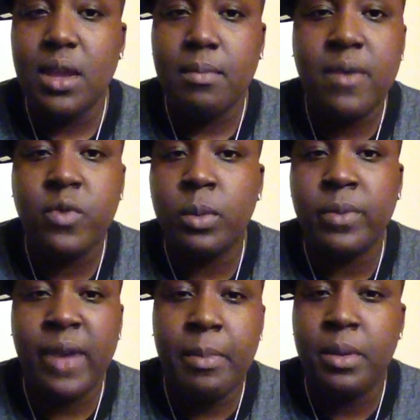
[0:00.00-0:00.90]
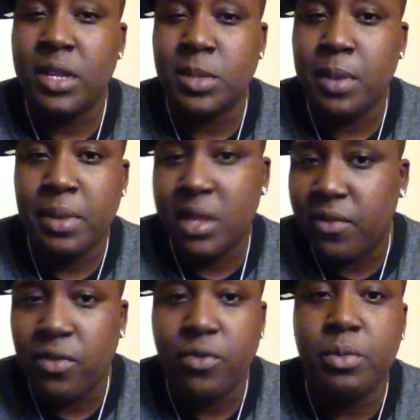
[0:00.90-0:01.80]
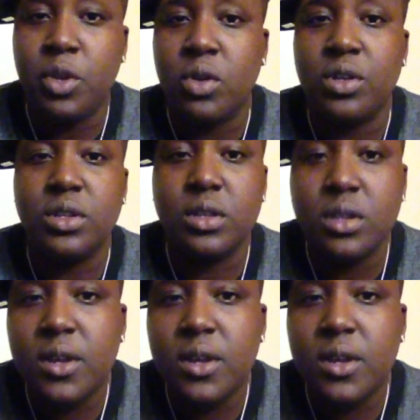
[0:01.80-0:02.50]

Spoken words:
my form of happiness may be different from yours.